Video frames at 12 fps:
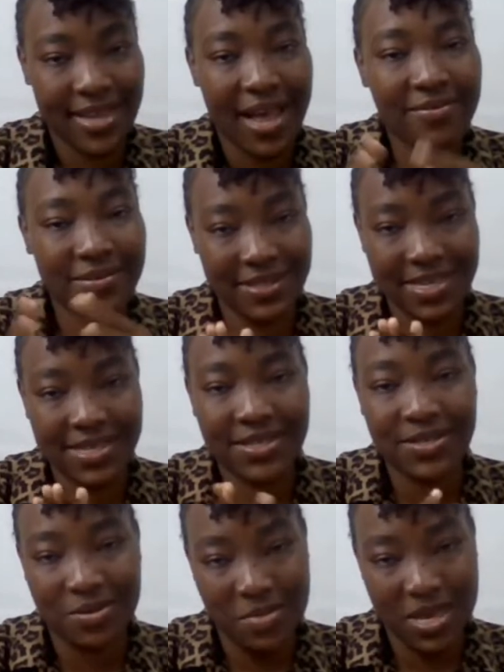I've
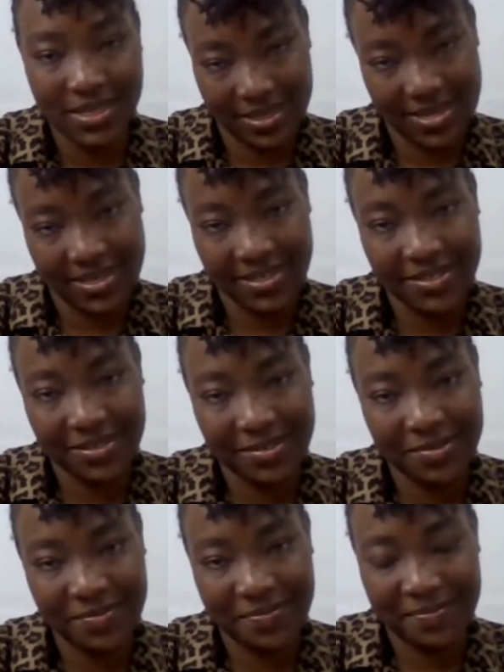seen some essays.
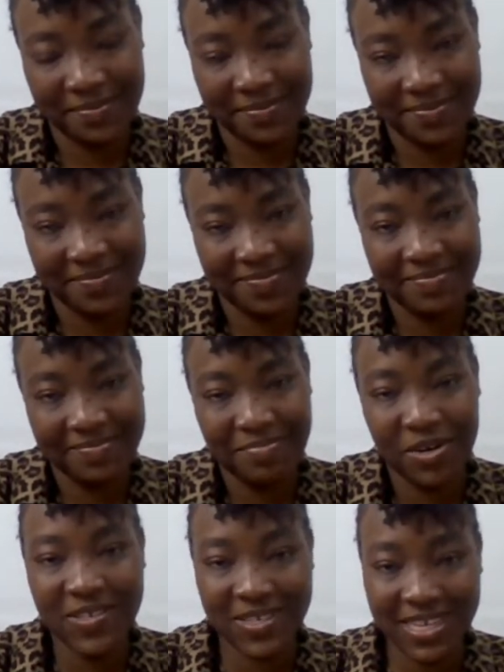
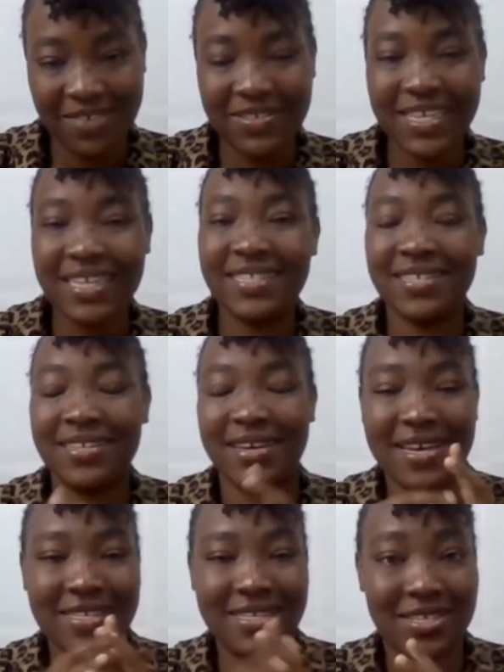Persons have sent in
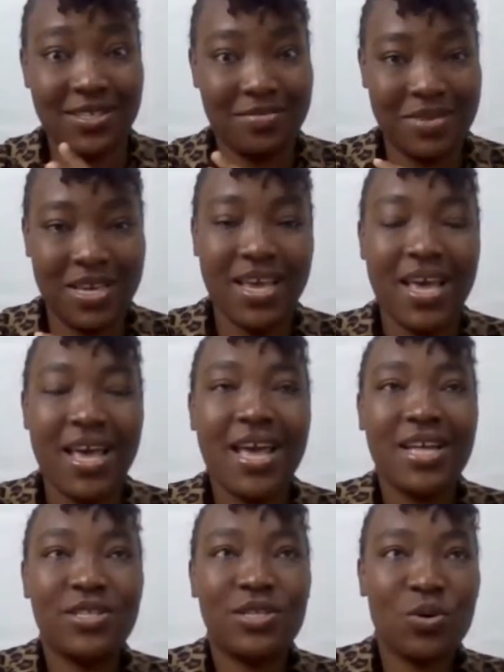their essays to me
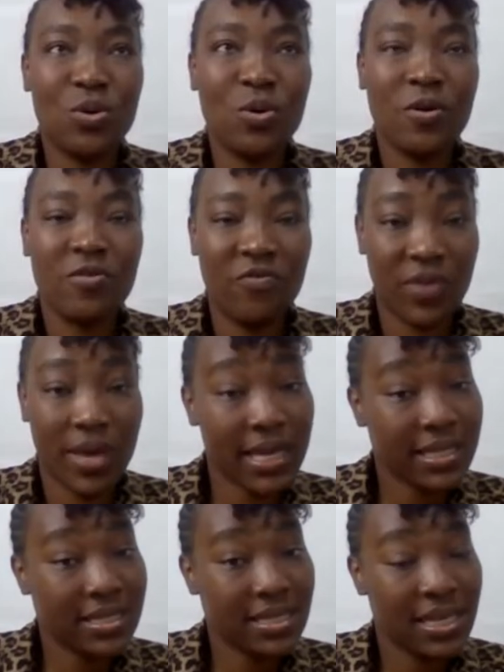to
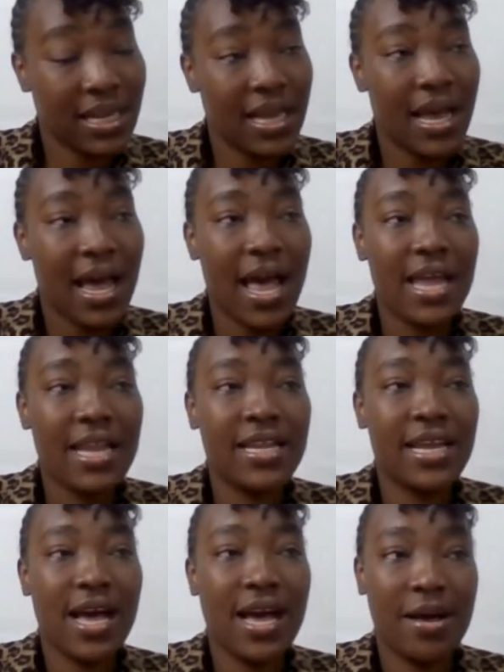vet,
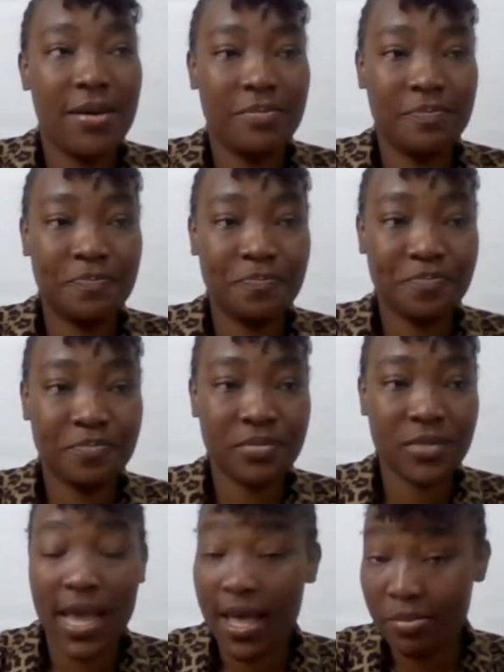and I
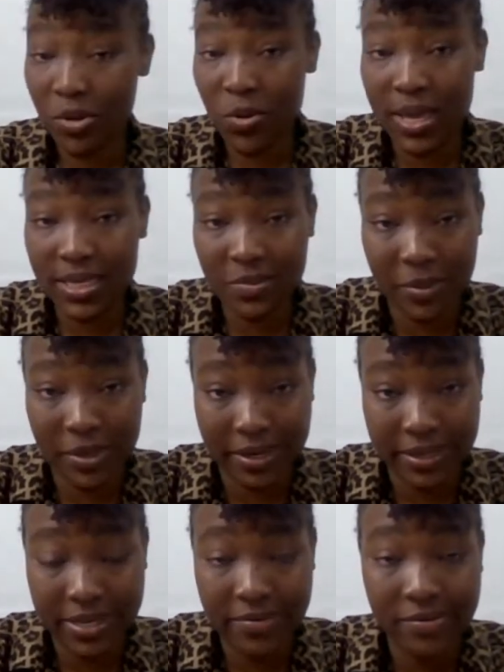am no
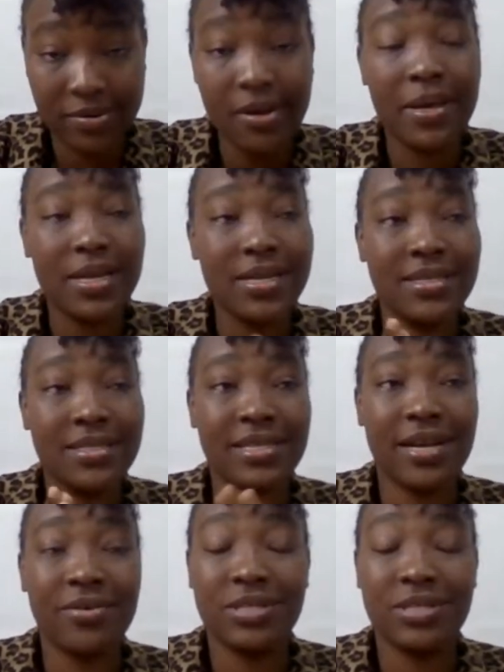expert, even though I'm an English